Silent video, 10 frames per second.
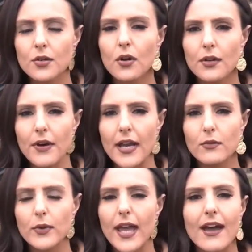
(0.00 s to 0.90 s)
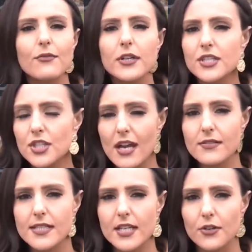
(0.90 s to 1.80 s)
Nicole and Ryan, we have reached
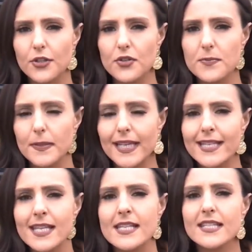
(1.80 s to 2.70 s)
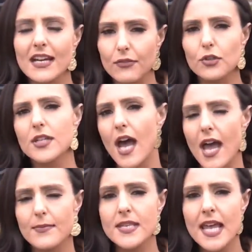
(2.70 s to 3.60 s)
out to Syracuse police several
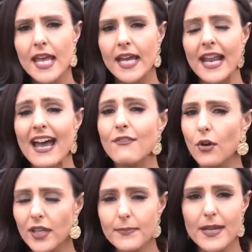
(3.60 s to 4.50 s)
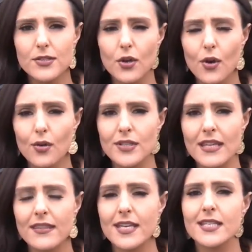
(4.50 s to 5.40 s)
times and have only been told
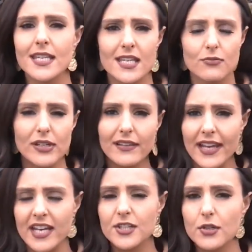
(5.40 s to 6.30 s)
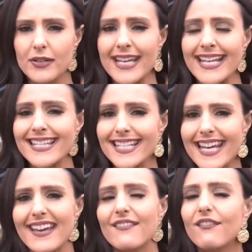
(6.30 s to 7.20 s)
this is related to an
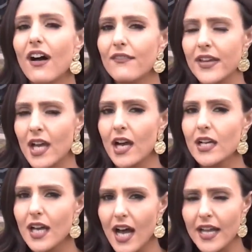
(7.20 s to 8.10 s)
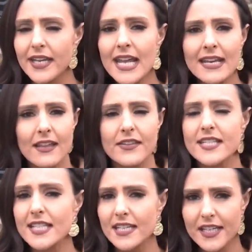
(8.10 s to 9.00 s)
incident involving a gun. Now,
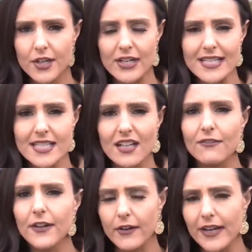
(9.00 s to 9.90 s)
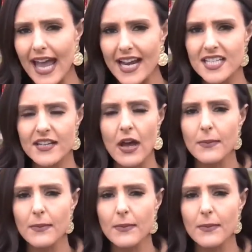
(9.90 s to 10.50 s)
the scene here is still very active.